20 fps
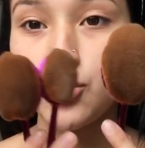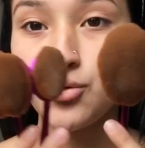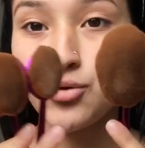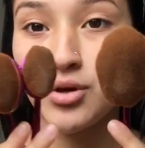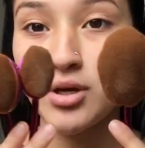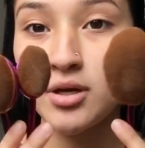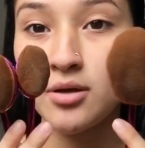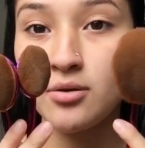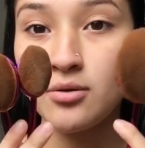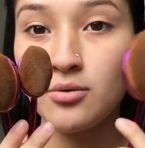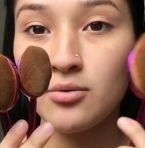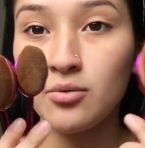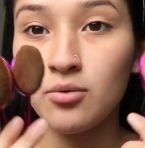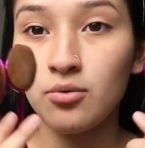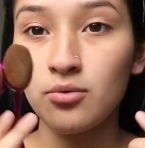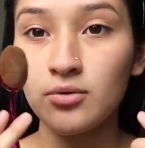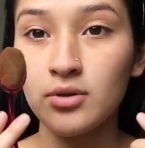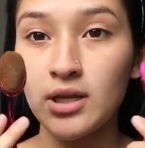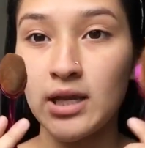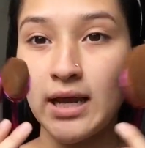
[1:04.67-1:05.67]
three,
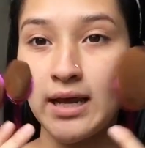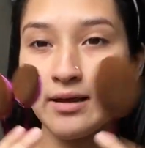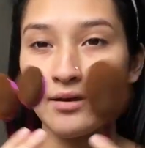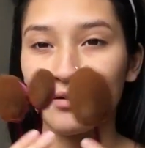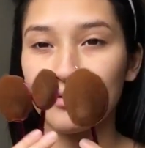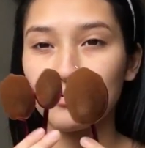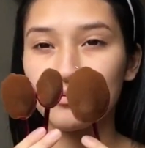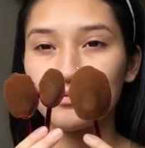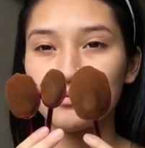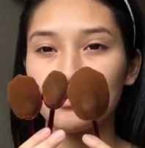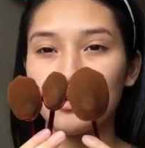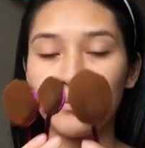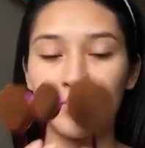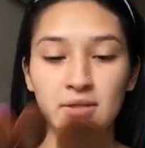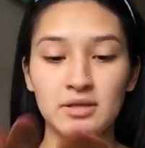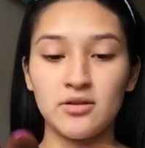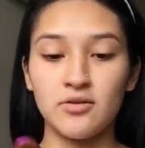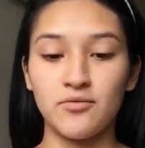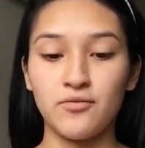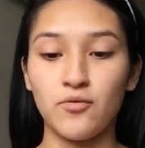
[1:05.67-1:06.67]
like I
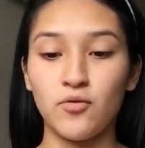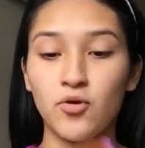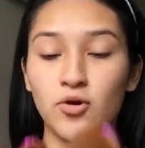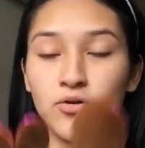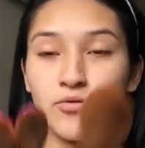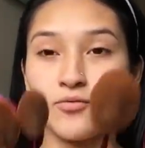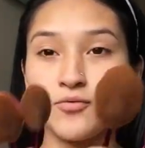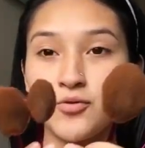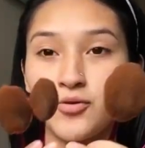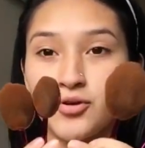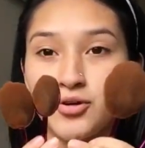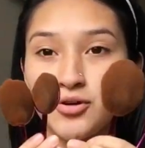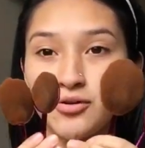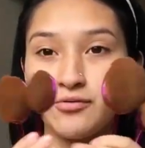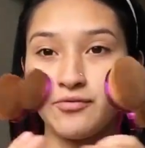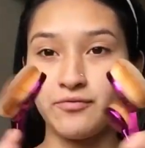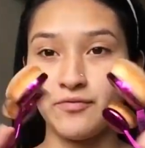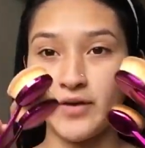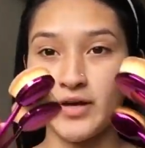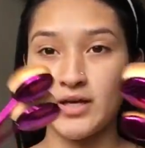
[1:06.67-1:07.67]
mean the four for your
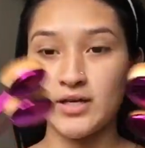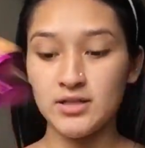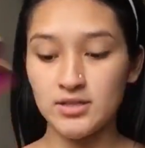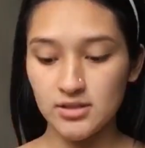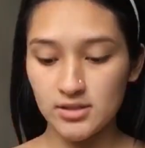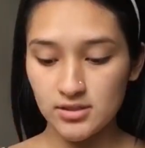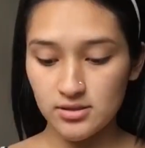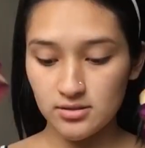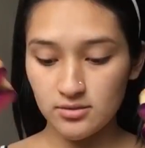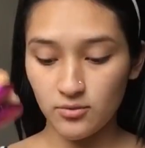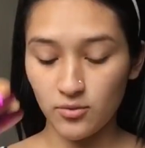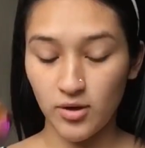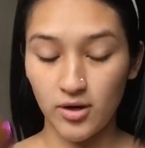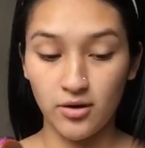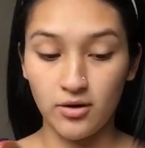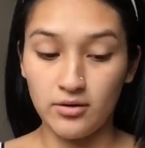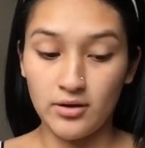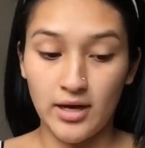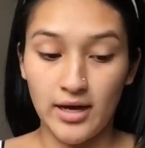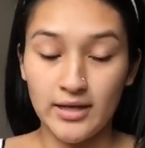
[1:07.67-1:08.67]
face.
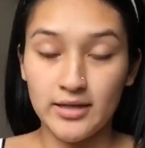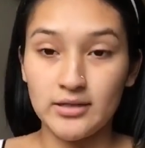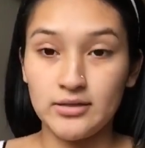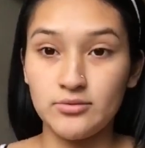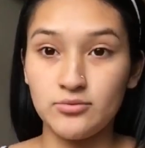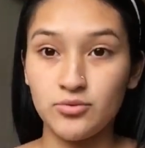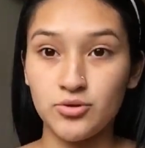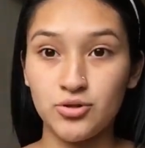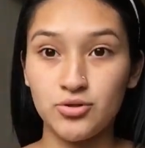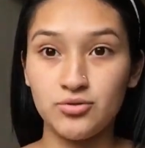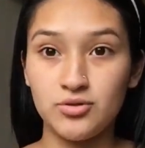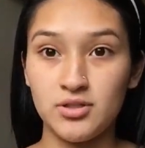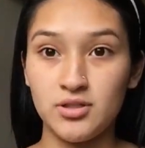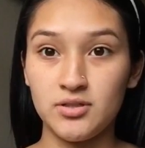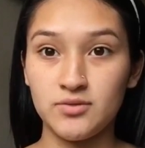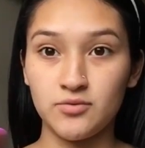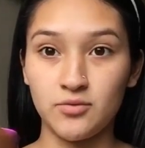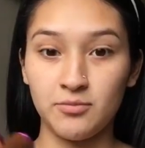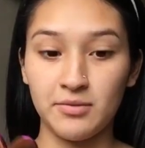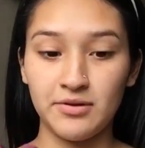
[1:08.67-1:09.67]
Well, I will use these
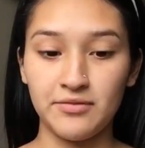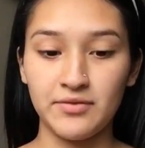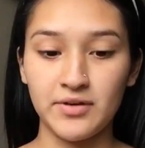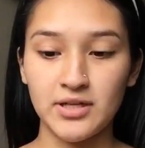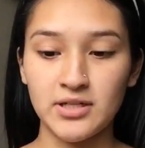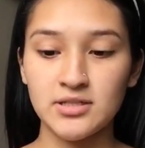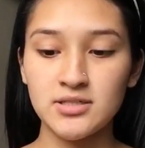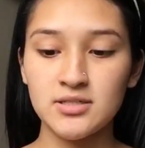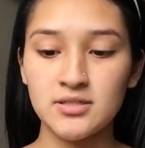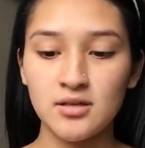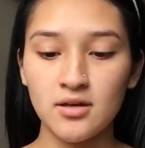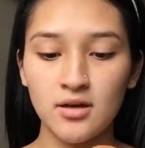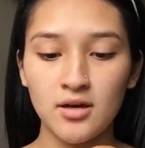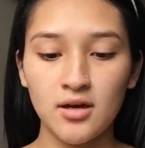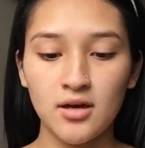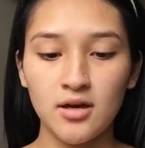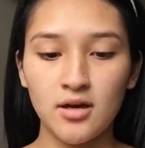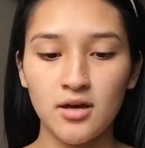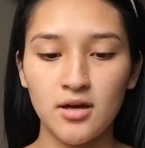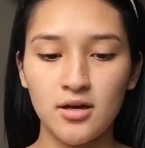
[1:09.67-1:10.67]
for my face.
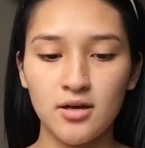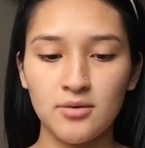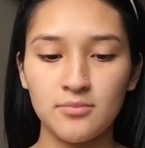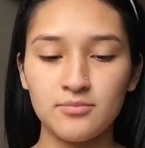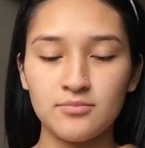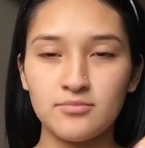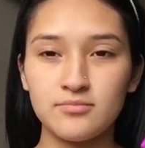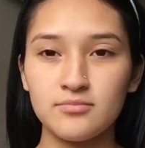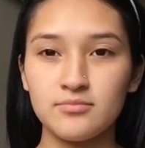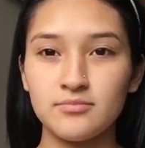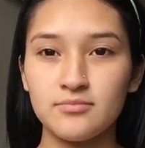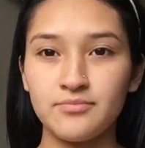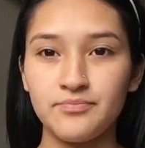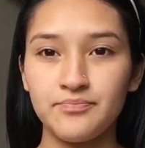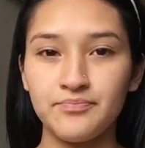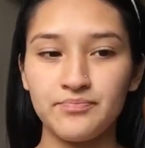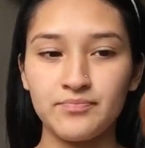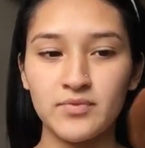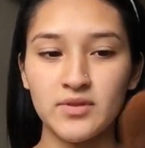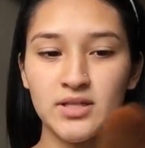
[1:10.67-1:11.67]
Um,
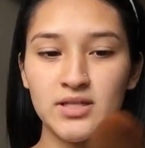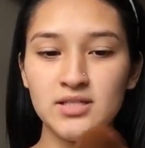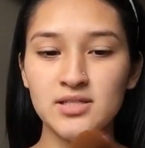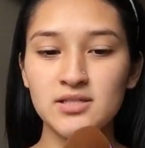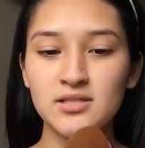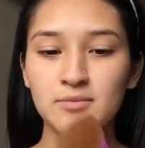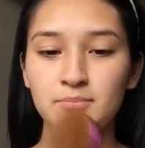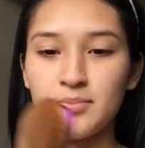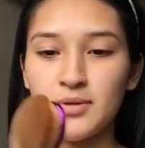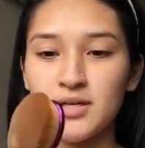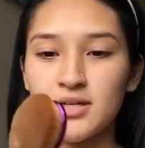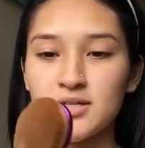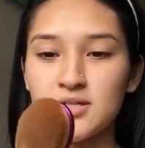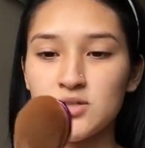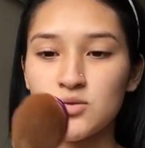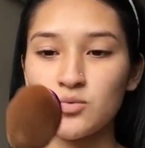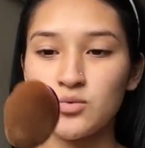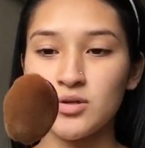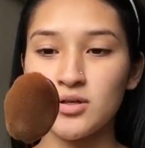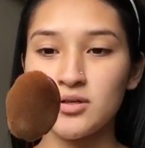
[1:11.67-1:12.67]
this is the
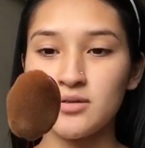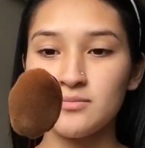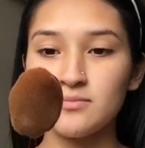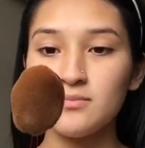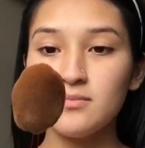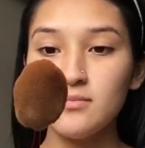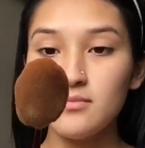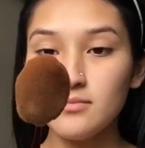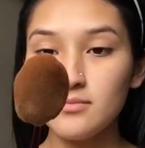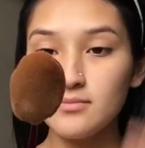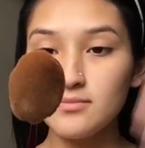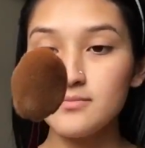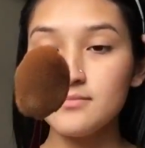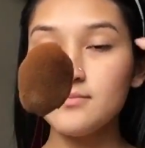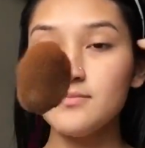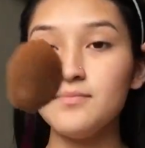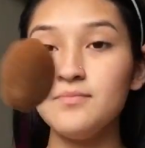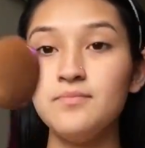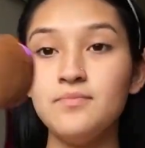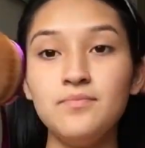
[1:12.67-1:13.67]
biggest one.
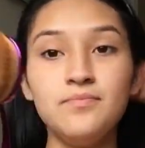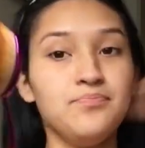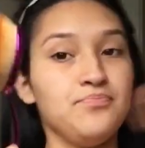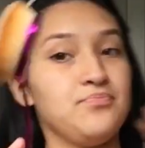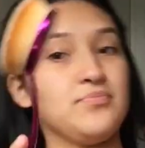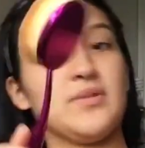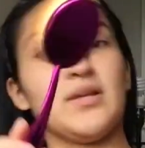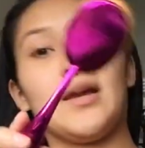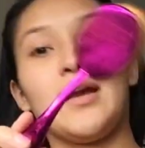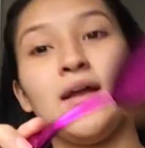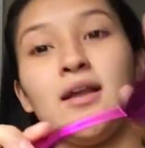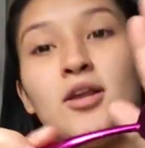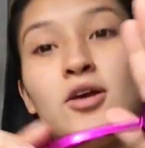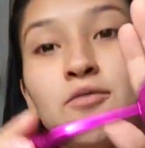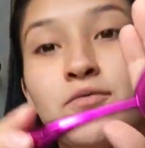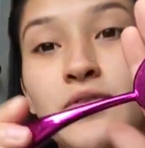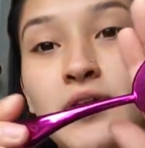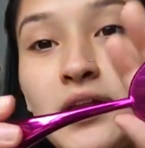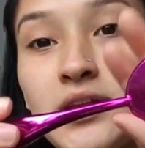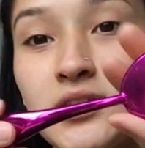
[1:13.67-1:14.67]
I
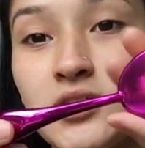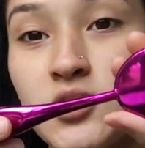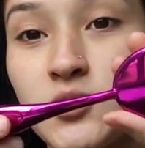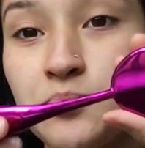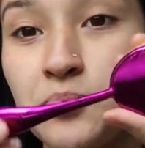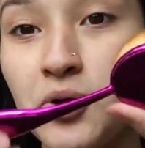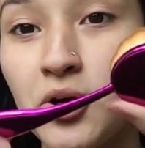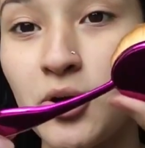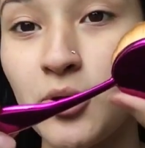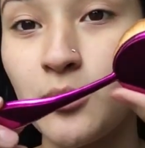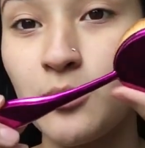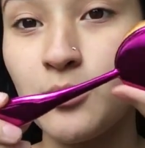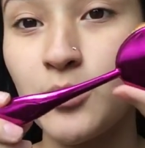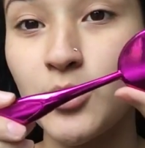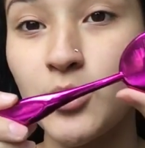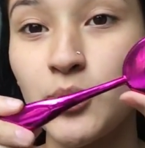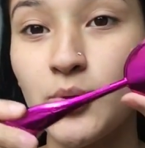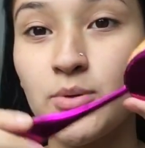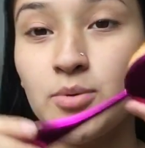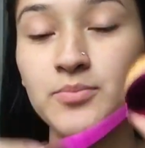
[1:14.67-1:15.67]
love that it's
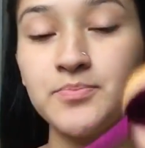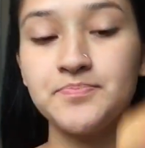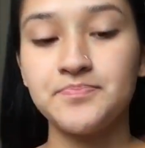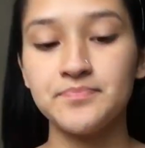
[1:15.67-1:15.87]
purple.